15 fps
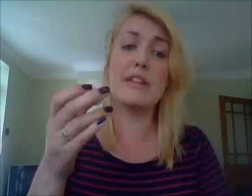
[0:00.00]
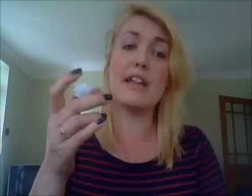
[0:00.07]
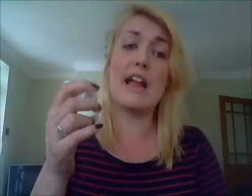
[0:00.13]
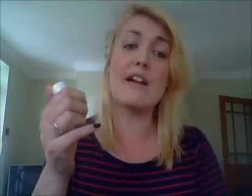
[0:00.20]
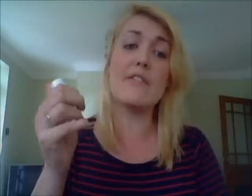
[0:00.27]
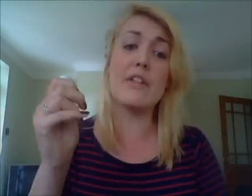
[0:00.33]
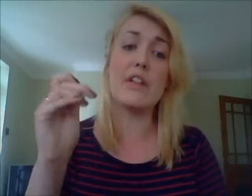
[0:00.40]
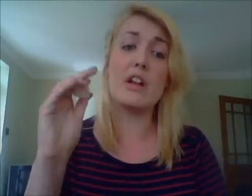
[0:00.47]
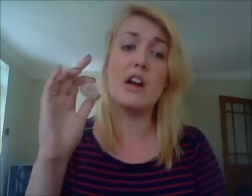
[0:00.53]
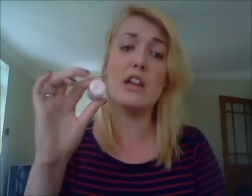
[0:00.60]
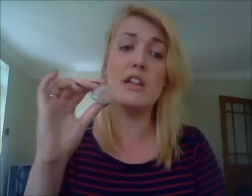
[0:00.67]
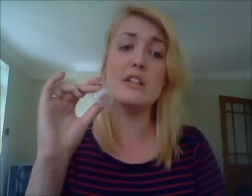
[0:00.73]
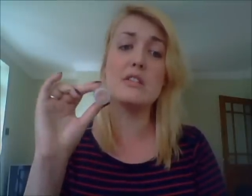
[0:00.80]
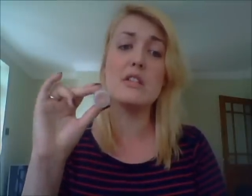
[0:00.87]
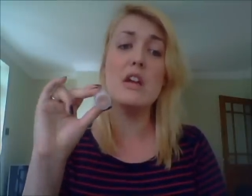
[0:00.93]
they have other
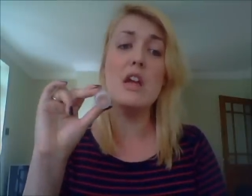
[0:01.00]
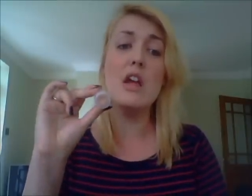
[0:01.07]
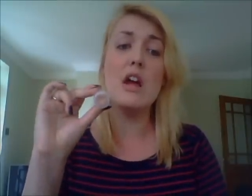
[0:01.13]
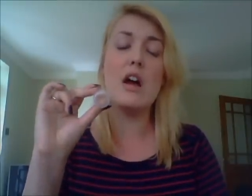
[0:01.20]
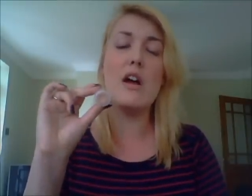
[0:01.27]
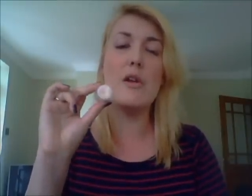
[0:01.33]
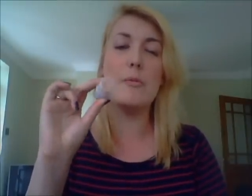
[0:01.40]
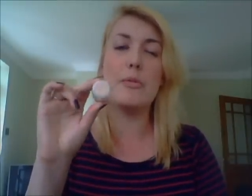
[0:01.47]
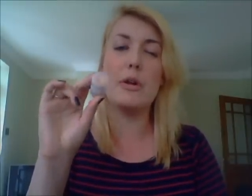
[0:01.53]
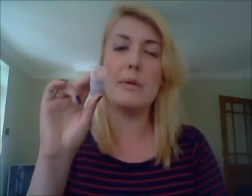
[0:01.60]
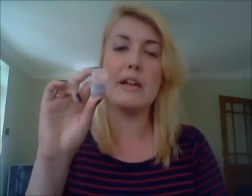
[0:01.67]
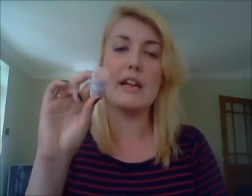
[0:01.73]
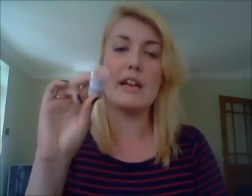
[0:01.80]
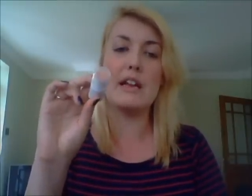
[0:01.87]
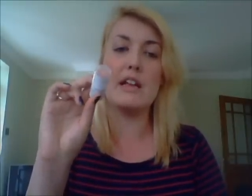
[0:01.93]
colours. I'd
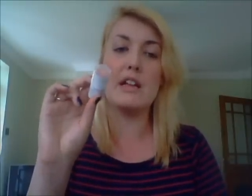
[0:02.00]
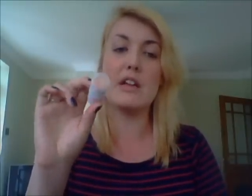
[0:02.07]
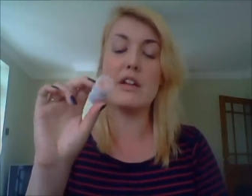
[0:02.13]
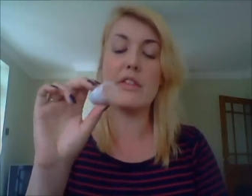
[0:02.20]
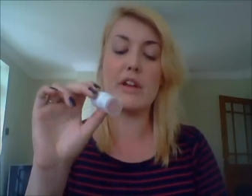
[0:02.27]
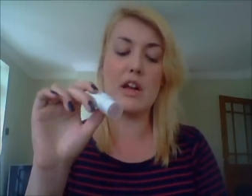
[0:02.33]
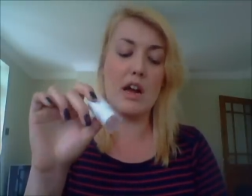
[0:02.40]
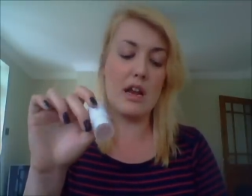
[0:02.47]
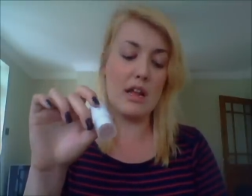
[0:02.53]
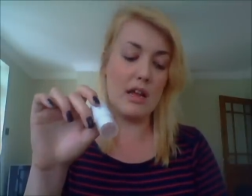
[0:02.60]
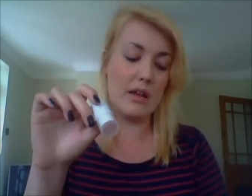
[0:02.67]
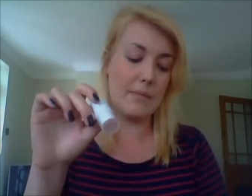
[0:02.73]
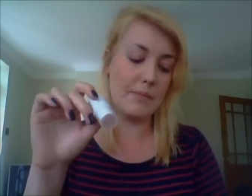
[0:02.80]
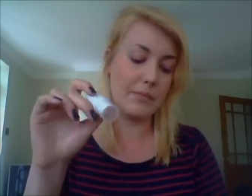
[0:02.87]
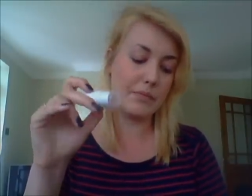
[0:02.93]
probably get it in another
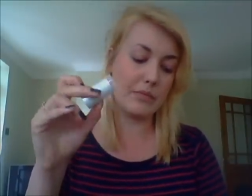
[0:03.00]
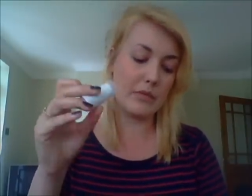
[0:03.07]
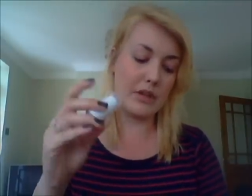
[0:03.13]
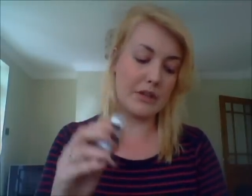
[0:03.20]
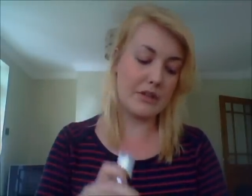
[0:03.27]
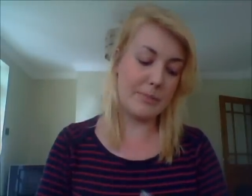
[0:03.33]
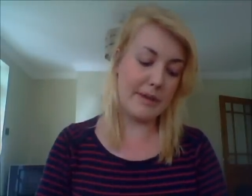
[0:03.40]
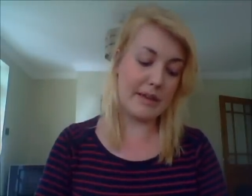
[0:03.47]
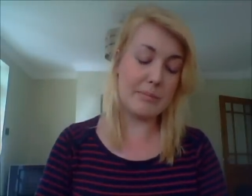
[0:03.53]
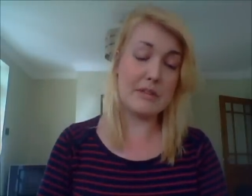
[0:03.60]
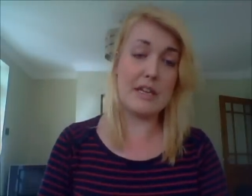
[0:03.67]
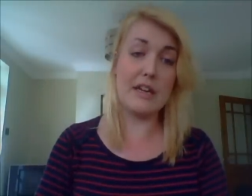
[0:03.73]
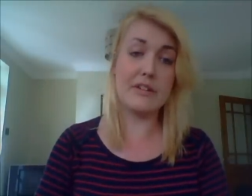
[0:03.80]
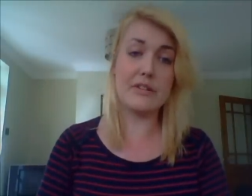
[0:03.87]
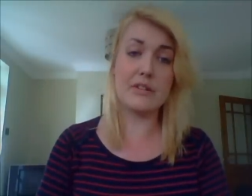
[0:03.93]
colour. Because the
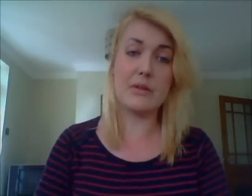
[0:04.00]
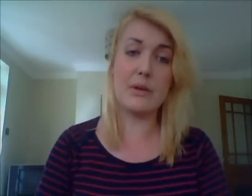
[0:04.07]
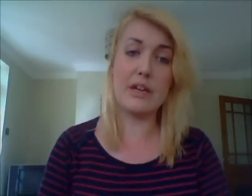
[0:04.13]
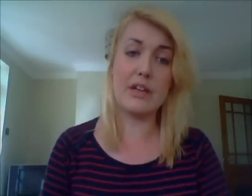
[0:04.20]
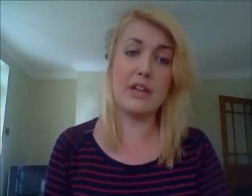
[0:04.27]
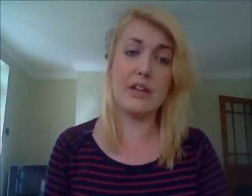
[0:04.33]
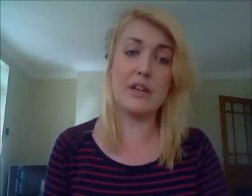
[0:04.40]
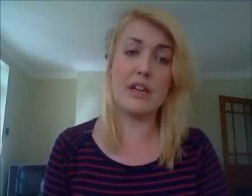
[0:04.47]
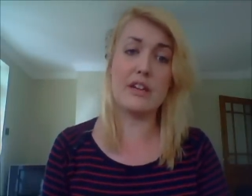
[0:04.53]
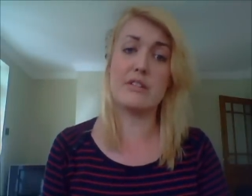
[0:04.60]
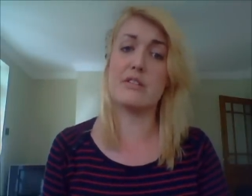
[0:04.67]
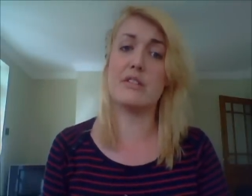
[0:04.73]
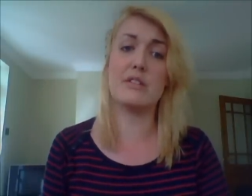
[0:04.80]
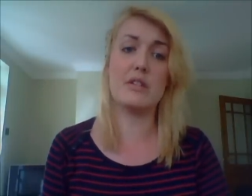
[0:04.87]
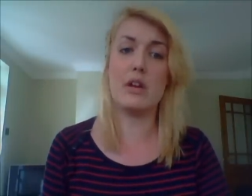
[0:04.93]
pigmentation is quite good, it's
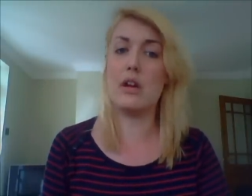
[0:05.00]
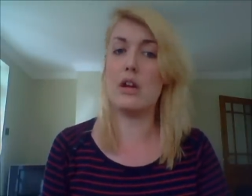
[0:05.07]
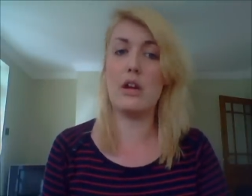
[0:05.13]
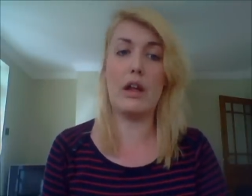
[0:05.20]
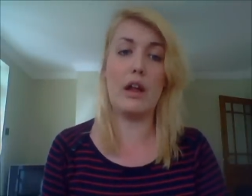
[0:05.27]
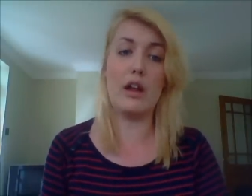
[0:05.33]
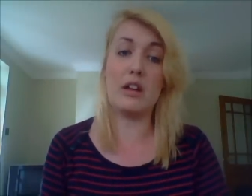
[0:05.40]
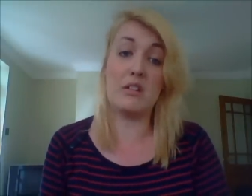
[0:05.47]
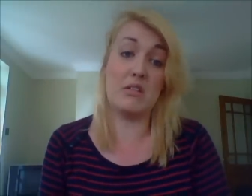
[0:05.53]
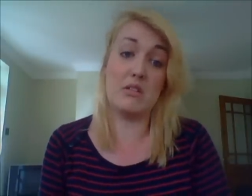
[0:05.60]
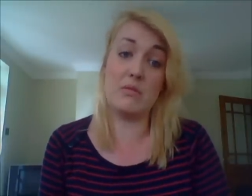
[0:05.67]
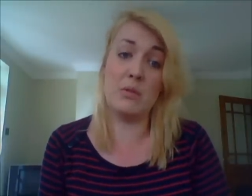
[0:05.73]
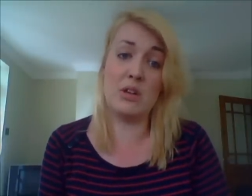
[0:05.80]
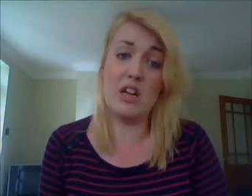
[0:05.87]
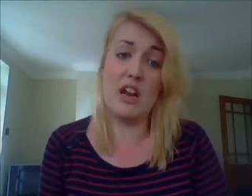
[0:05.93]
just I got the
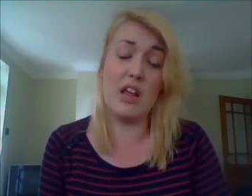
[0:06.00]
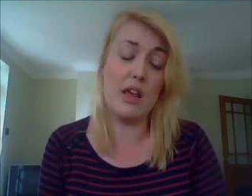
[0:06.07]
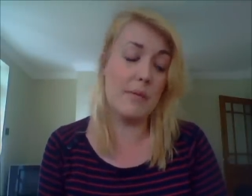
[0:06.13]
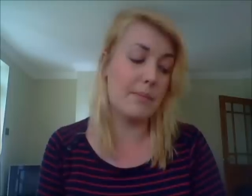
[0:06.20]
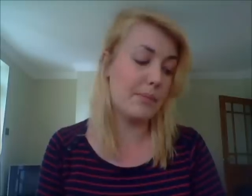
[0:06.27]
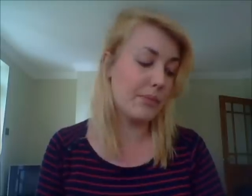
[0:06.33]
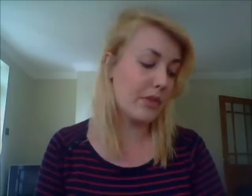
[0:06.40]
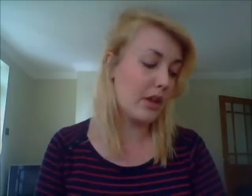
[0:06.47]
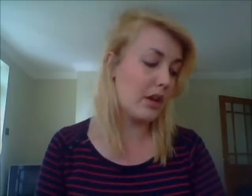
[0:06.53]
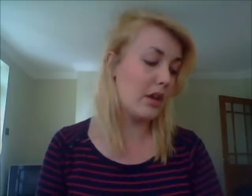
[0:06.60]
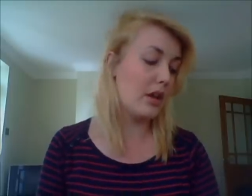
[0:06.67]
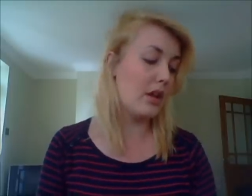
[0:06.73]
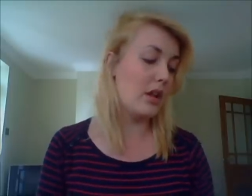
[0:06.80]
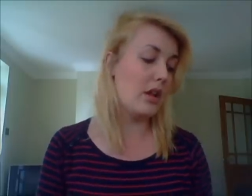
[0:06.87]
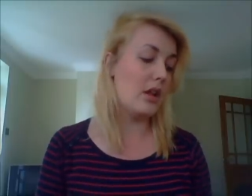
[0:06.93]
wrong colour.
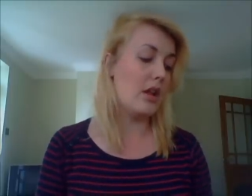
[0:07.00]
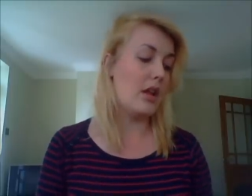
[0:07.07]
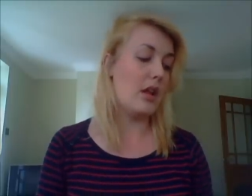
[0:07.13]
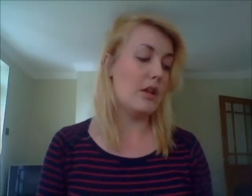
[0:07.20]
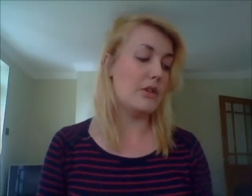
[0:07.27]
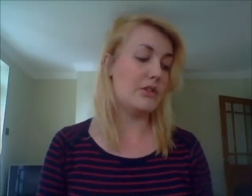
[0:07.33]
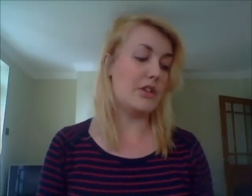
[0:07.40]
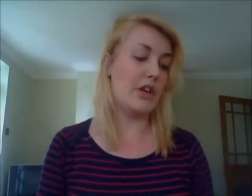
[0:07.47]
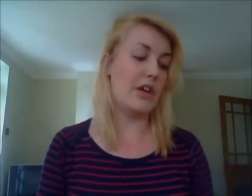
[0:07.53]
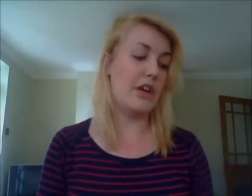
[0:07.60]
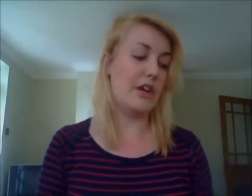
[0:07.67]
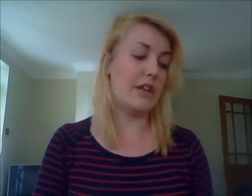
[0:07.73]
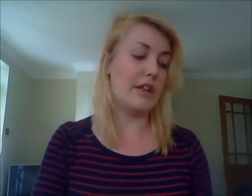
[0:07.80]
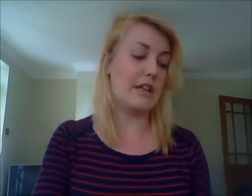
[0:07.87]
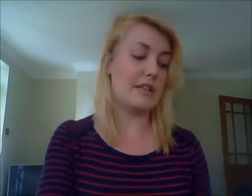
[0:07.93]

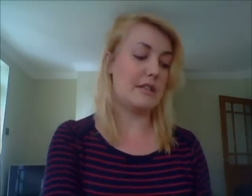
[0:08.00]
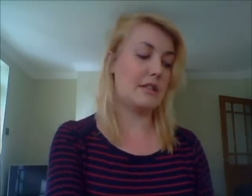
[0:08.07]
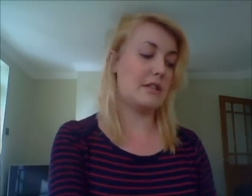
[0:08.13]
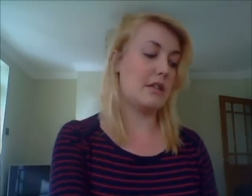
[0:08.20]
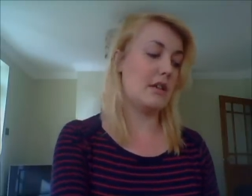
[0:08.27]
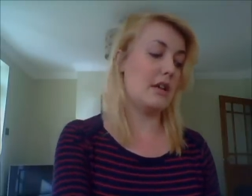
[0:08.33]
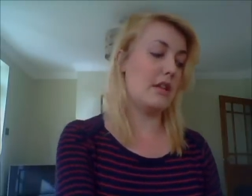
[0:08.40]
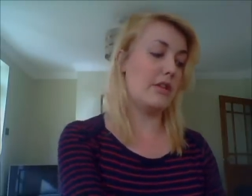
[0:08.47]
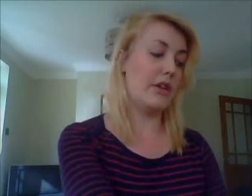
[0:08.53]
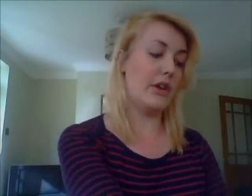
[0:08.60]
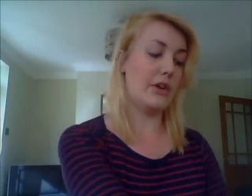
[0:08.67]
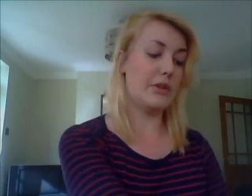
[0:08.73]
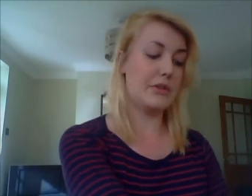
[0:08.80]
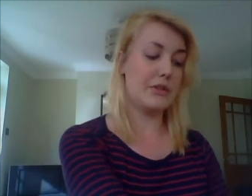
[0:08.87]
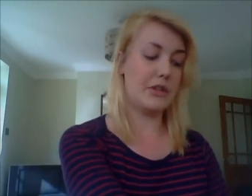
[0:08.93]
So that's
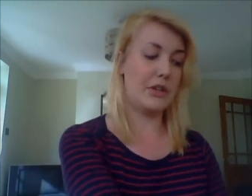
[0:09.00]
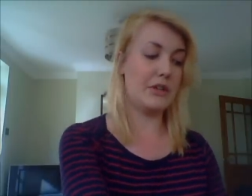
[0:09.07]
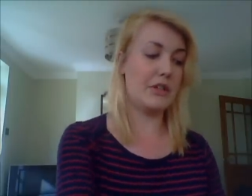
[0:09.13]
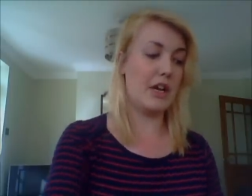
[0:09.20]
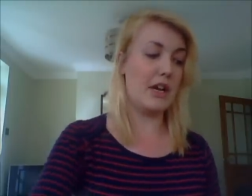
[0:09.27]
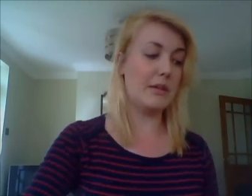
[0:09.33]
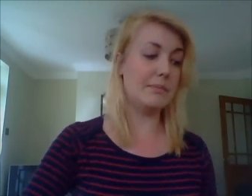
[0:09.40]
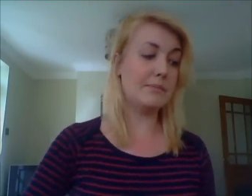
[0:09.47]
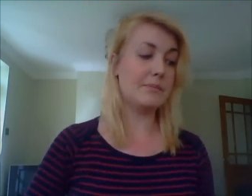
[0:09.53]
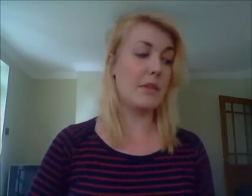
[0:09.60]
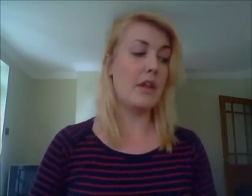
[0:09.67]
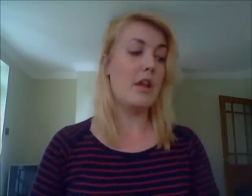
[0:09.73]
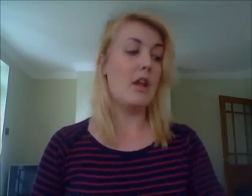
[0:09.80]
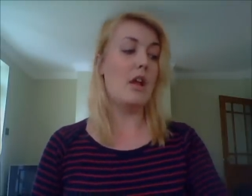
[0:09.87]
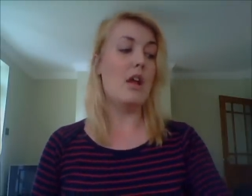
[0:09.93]
those two done.
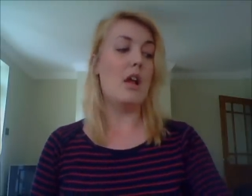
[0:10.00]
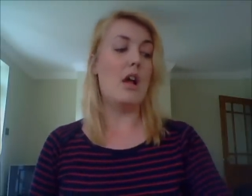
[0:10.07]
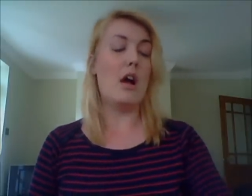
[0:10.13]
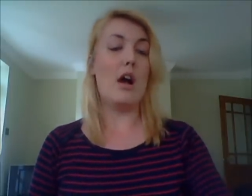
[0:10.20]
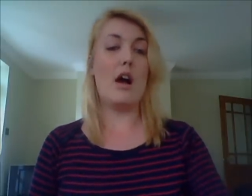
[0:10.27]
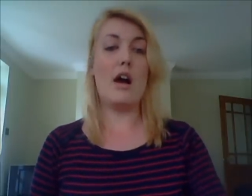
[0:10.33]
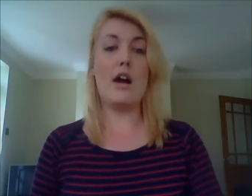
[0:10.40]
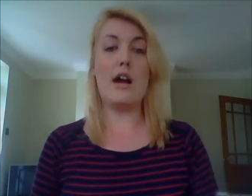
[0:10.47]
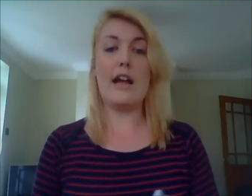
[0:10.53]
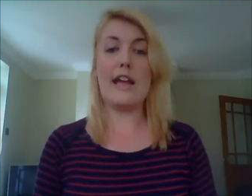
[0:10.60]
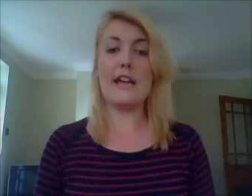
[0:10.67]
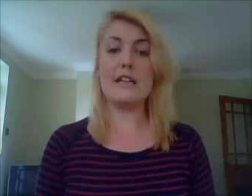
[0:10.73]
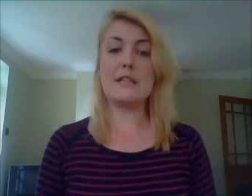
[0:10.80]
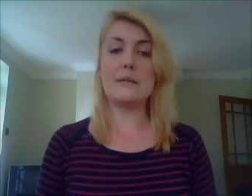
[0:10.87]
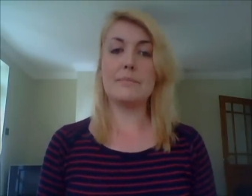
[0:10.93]
Eyes,